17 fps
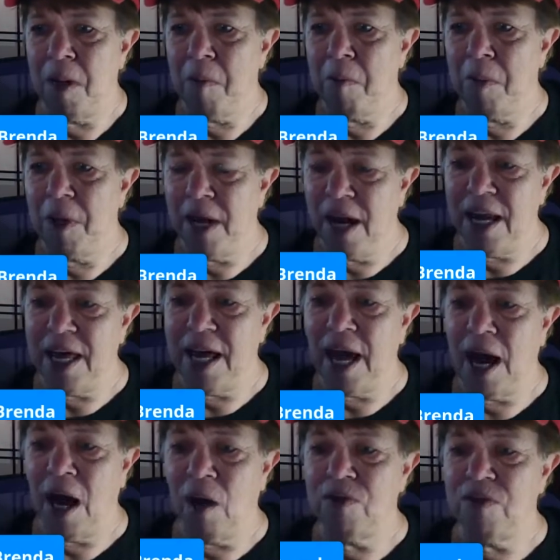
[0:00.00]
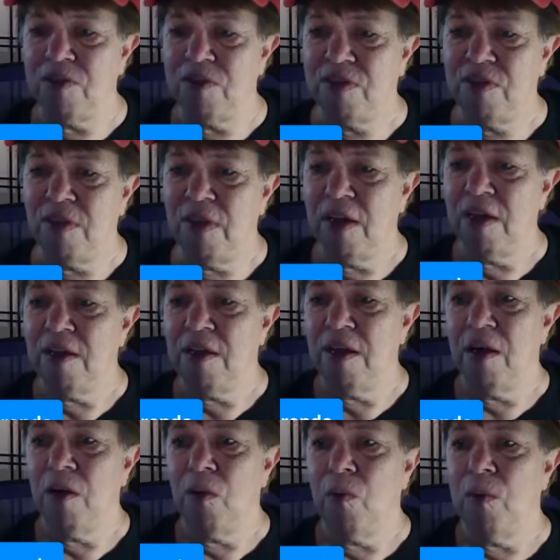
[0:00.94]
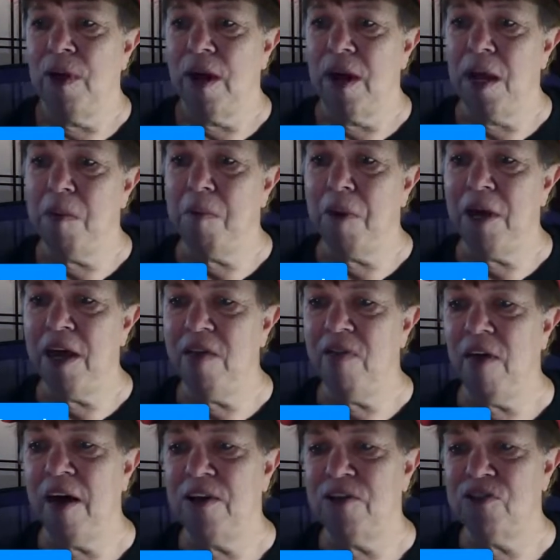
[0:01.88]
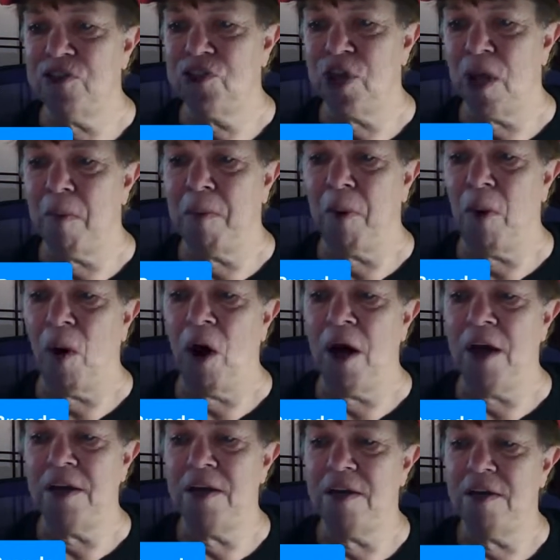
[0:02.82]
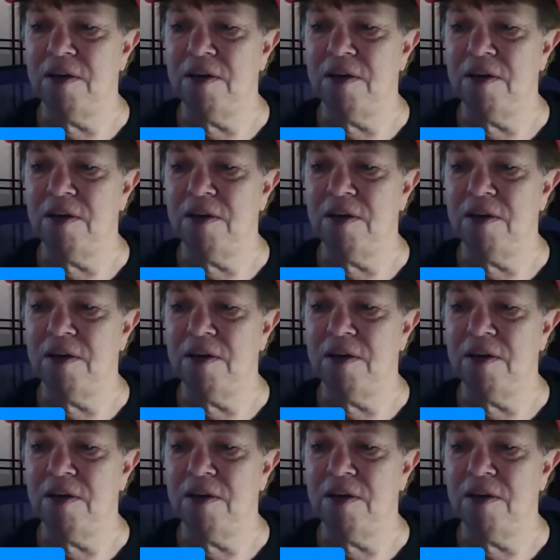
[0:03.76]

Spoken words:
But anyhow, would anybody like to jump on?